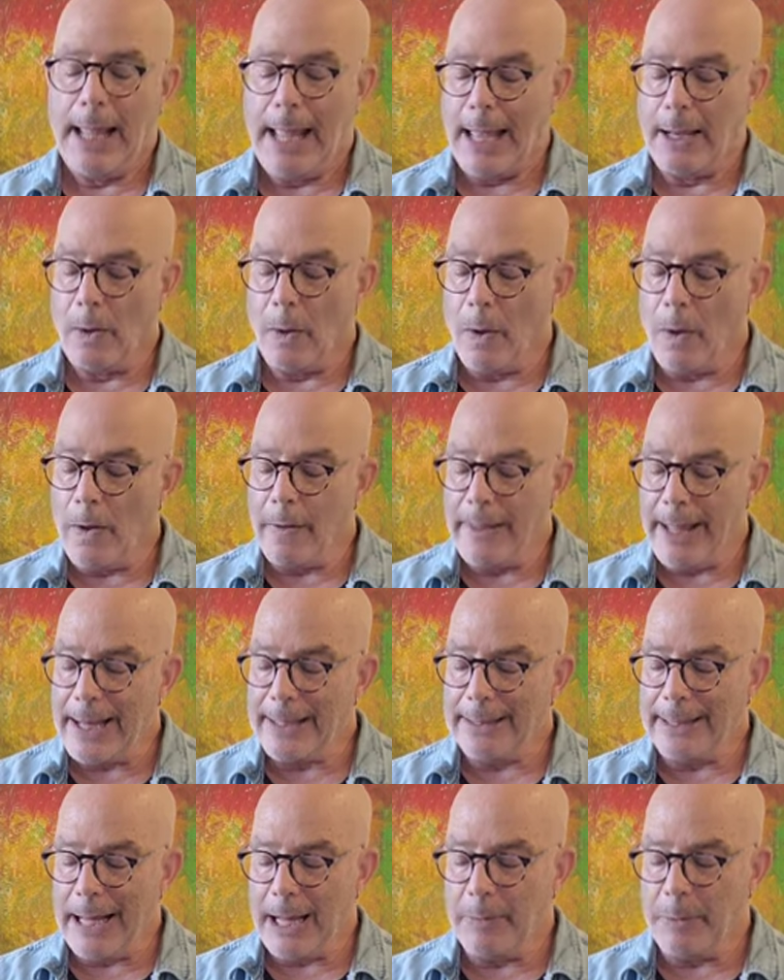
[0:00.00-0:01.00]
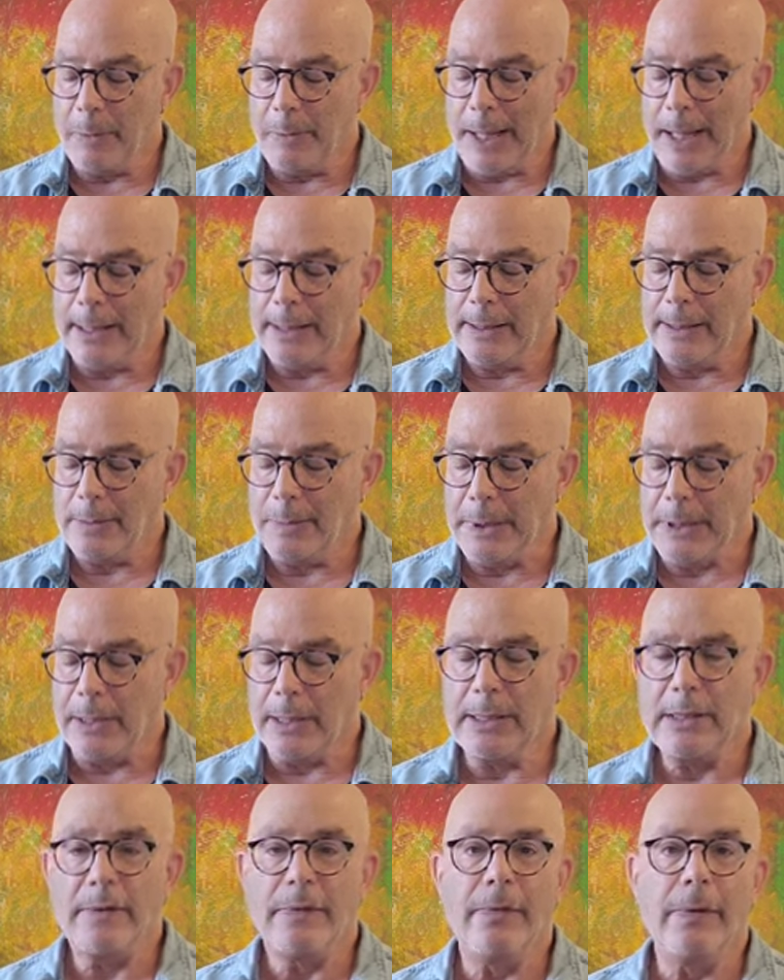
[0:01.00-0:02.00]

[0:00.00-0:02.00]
And all that came about is because a